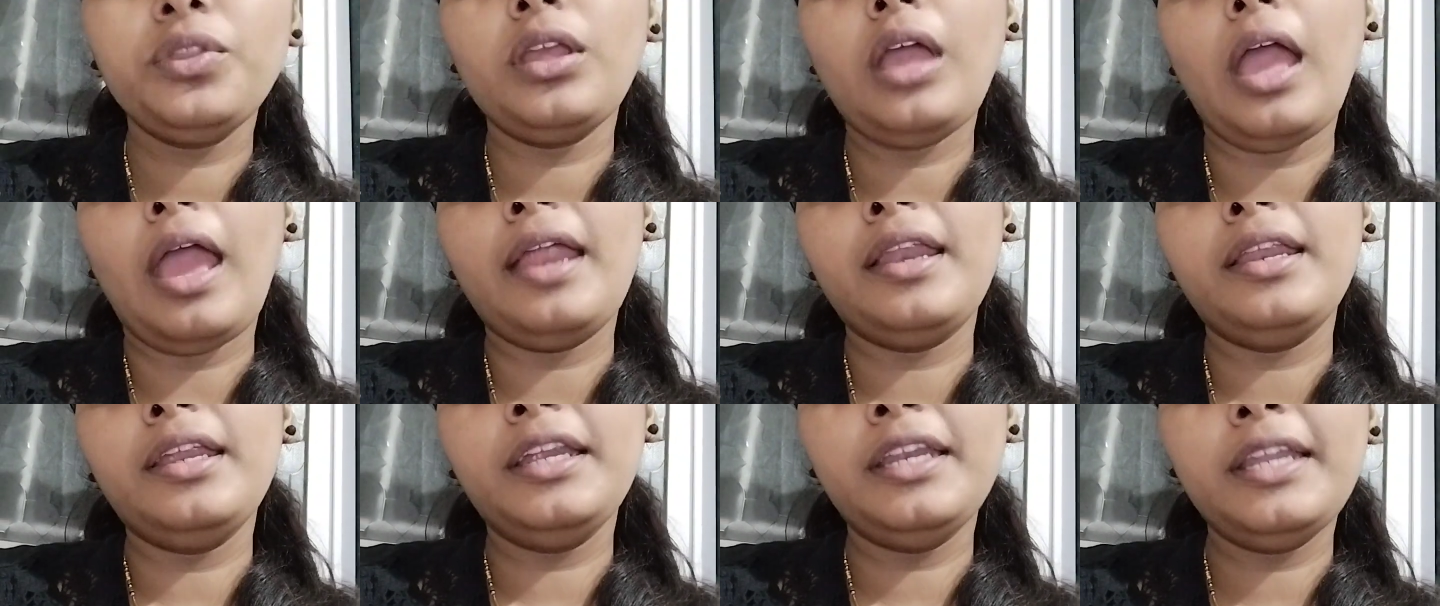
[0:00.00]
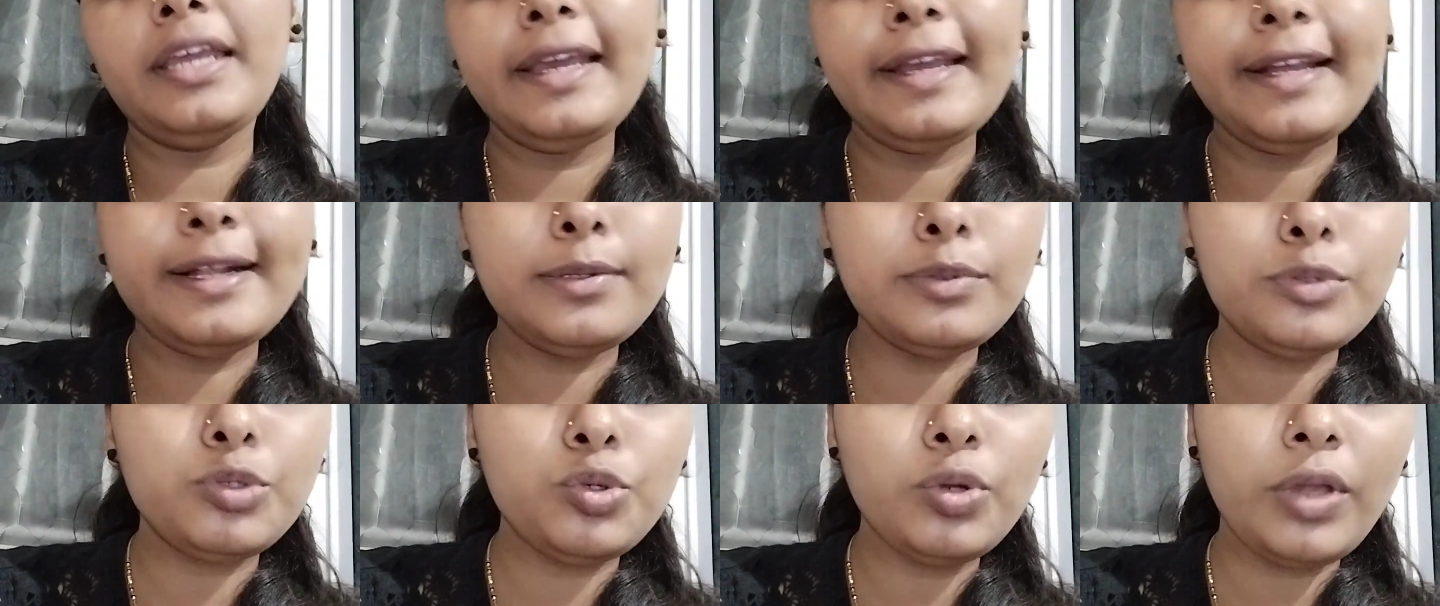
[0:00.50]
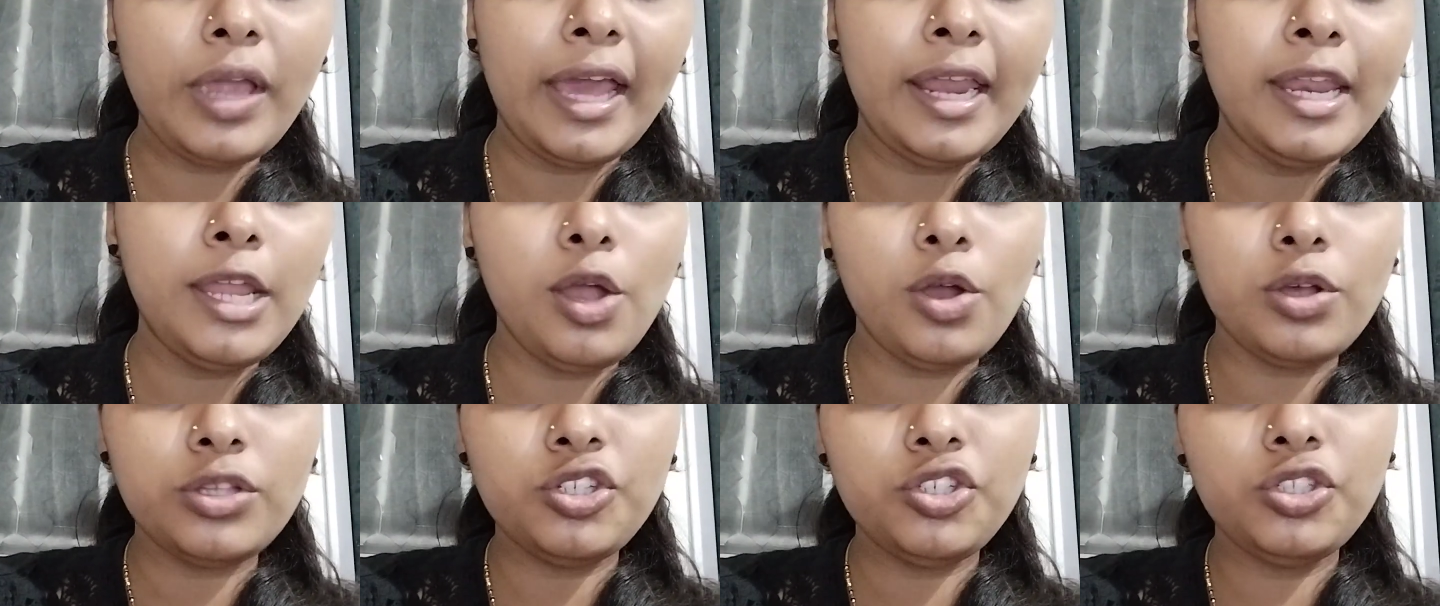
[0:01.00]
and it helps to carry
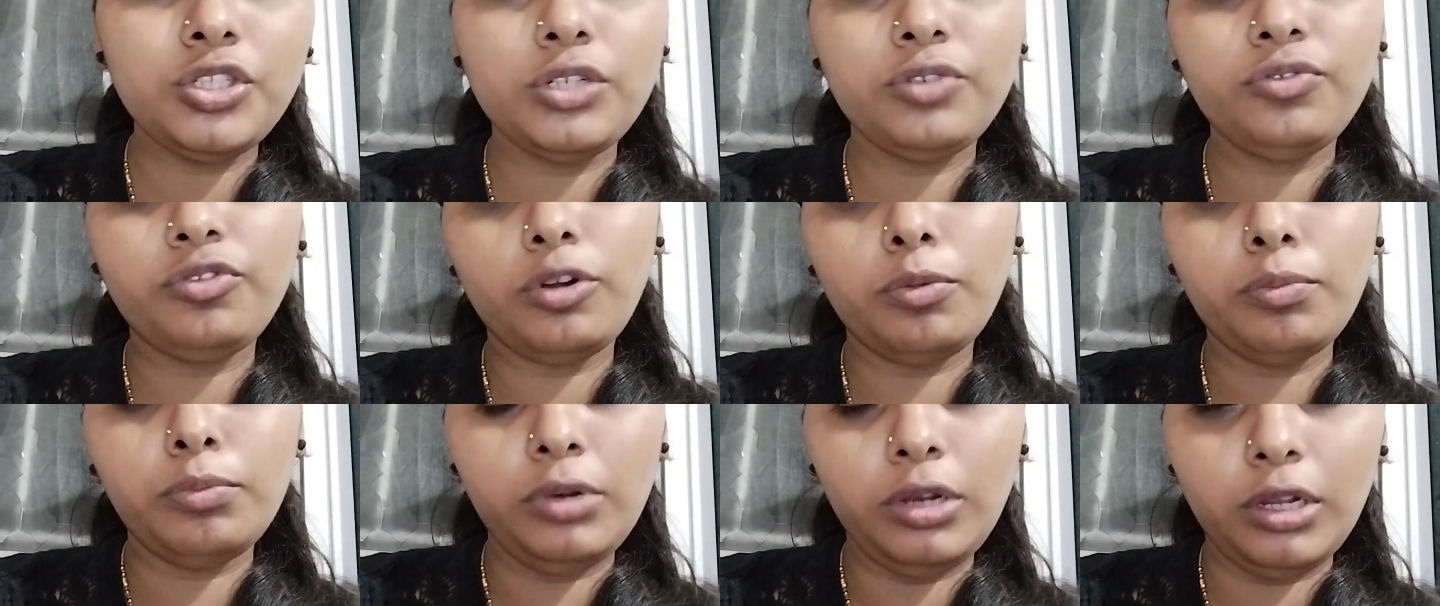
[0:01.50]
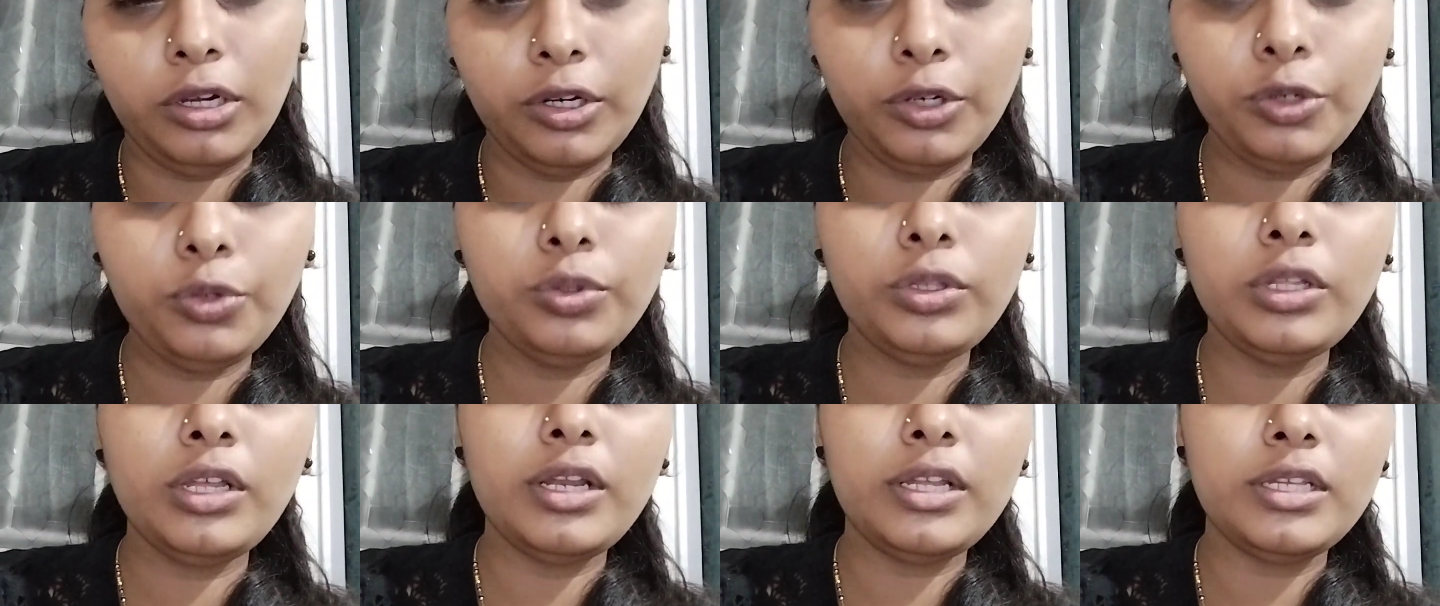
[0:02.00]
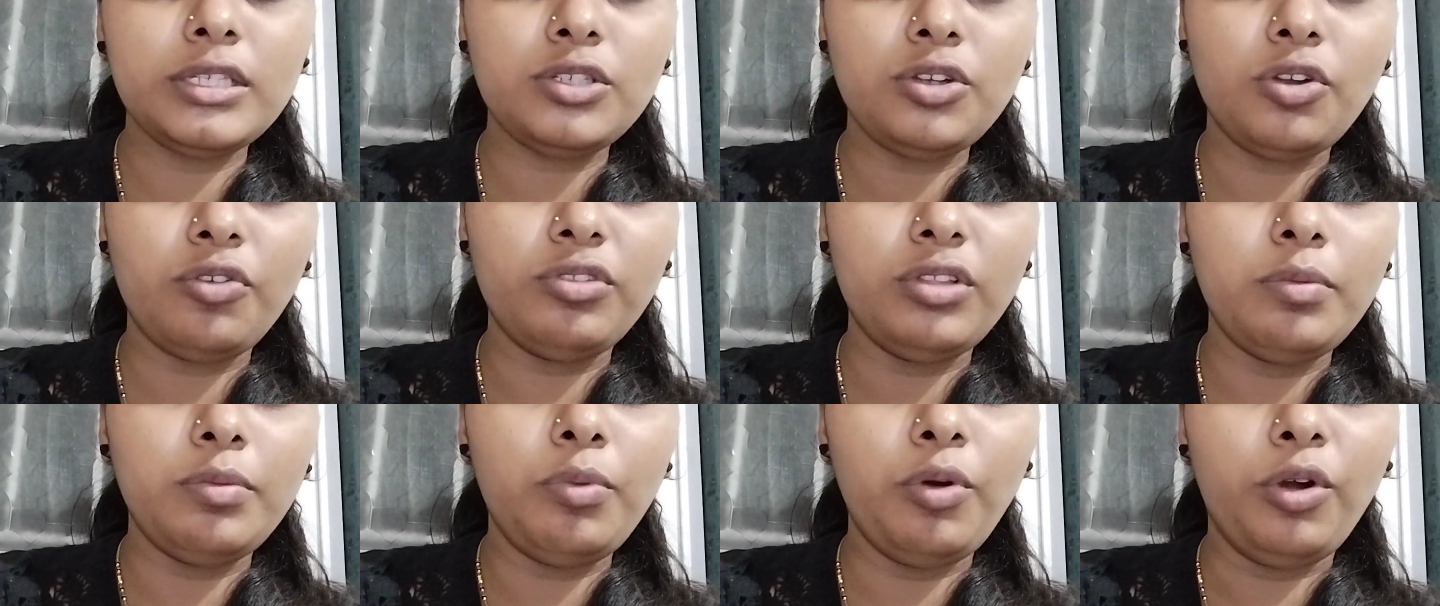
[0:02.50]
oxygen from lung to the rest of
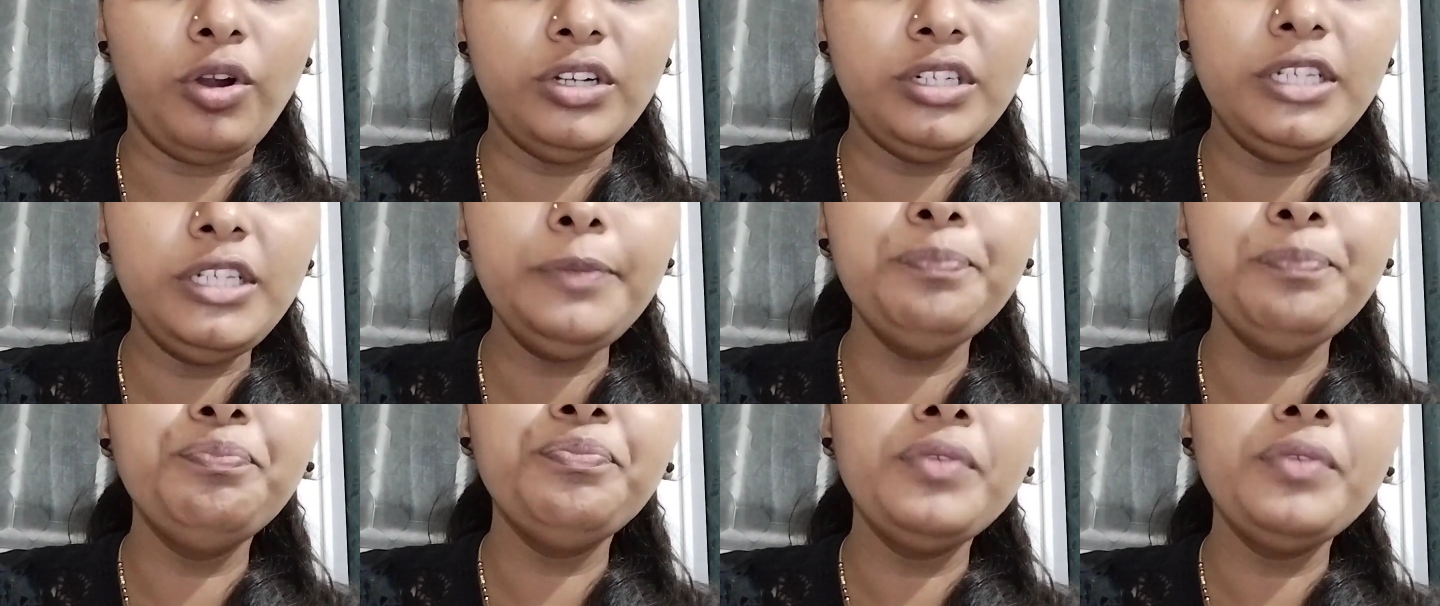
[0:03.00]
the body,